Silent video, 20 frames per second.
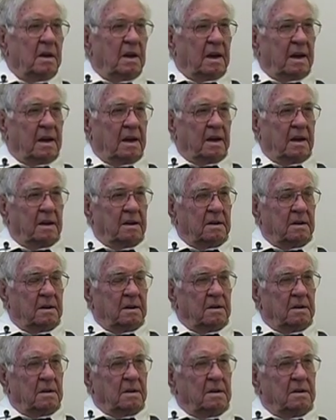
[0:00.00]
and
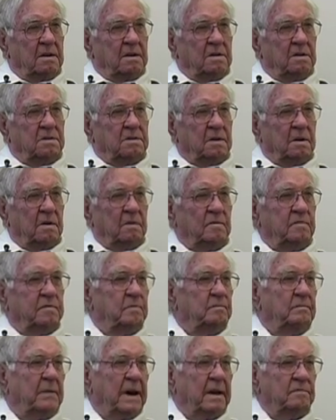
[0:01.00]
so
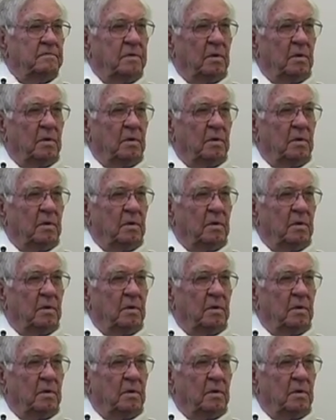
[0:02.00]
about